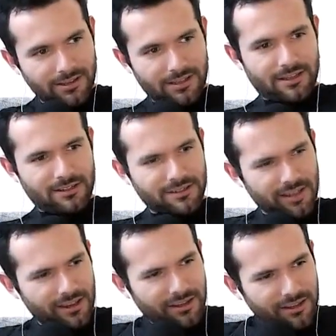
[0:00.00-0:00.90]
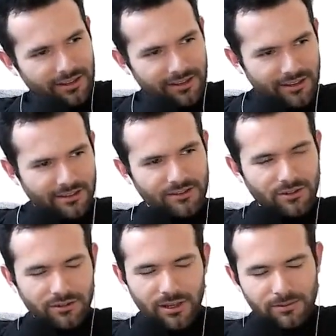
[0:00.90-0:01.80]
He's like, there's all
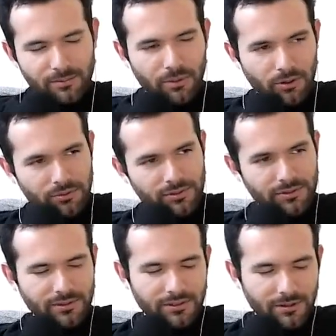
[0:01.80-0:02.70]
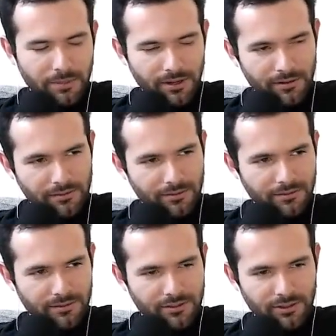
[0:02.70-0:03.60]
types of posts about
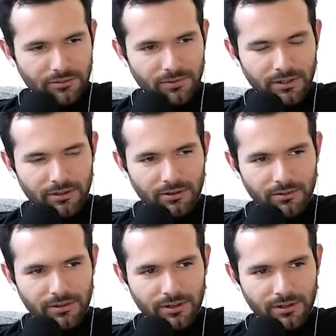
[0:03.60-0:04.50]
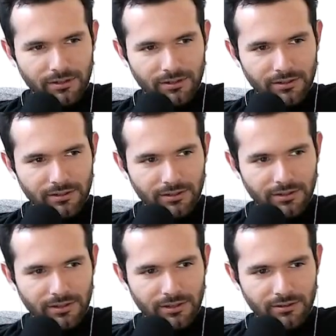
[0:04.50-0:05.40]
on
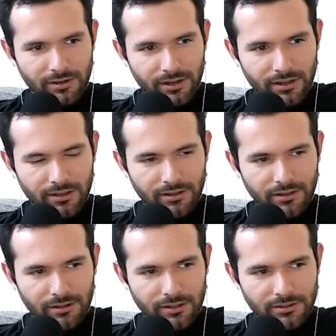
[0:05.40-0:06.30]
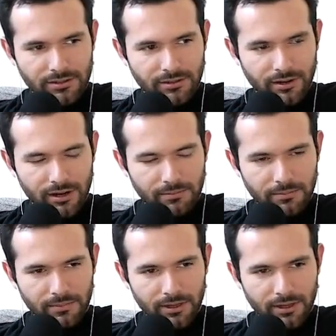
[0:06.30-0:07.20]
the internet, on Instagram,
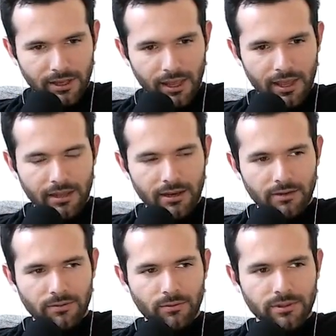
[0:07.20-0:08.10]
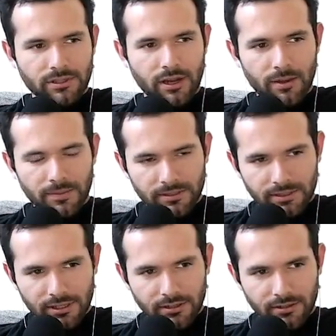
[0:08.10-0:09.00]
and everyone's
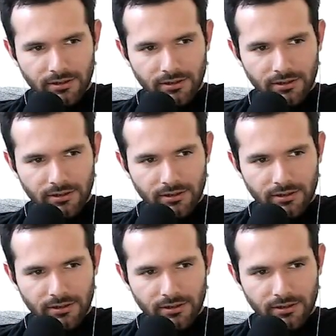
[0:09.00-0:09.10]
commenting